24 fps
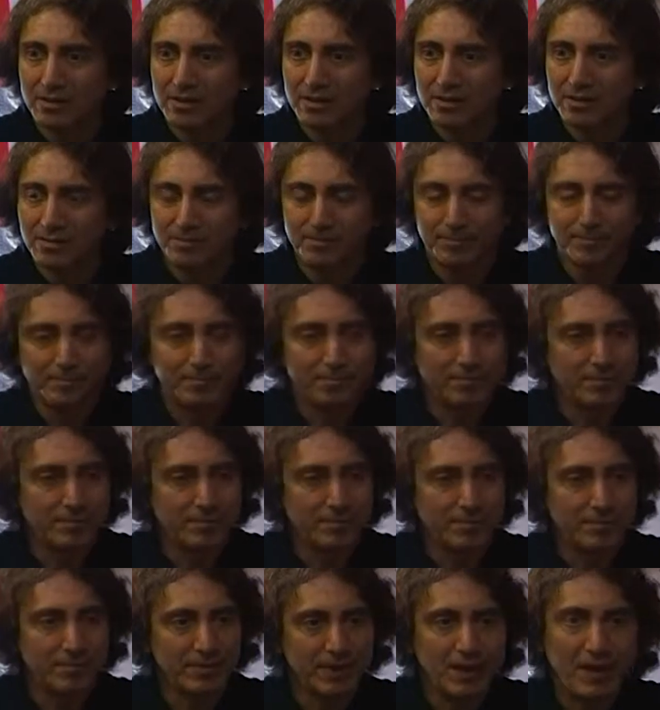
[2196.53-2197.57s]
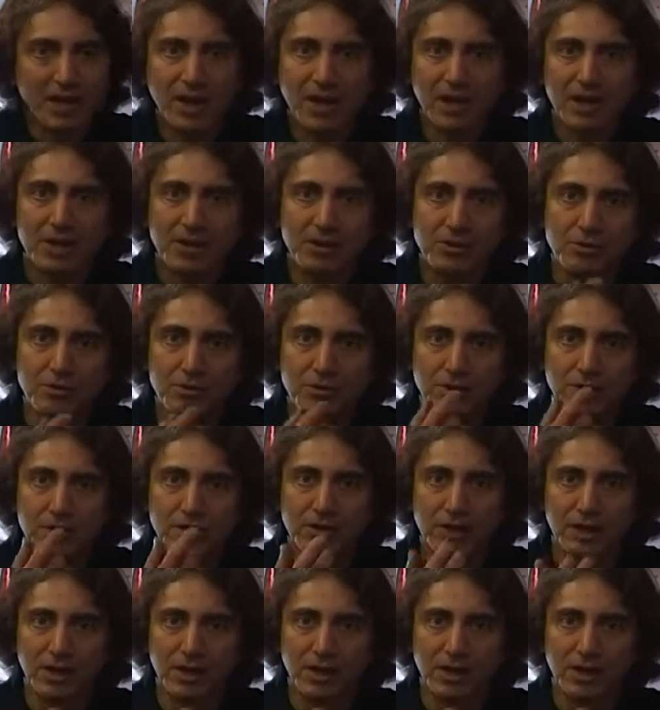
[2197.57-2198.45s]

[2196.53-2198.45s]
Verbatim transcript: That, yeah, you yeah.